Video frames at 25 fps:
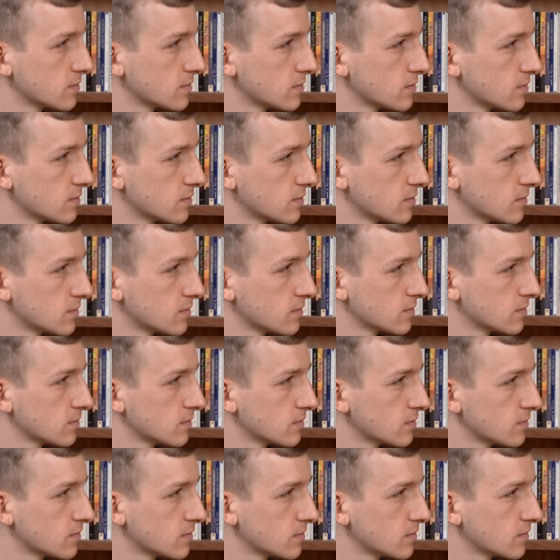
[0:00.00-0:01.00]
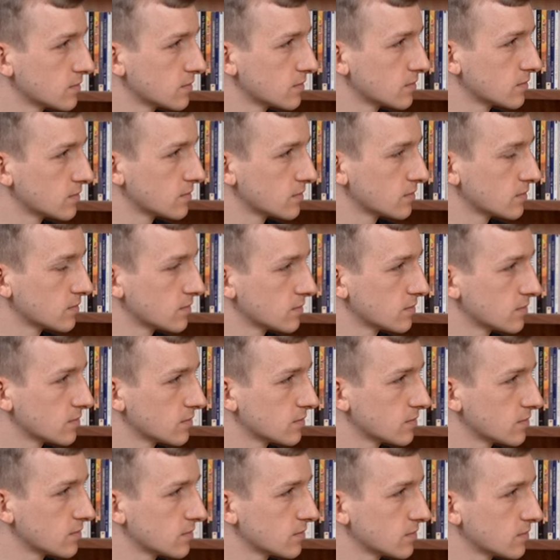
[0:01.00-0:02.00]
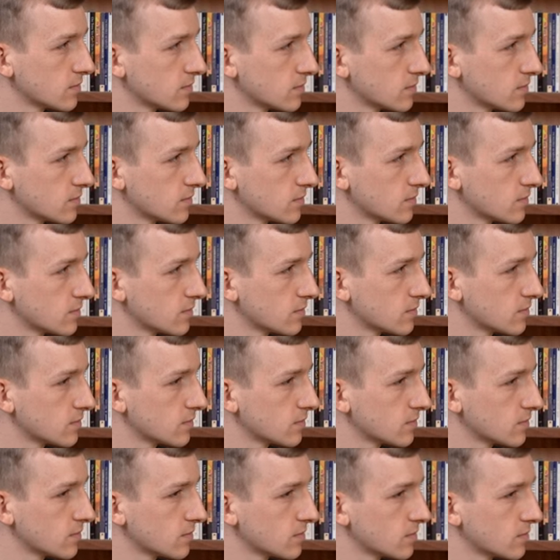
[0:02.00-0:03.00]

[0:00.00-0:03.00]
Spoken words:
(silent)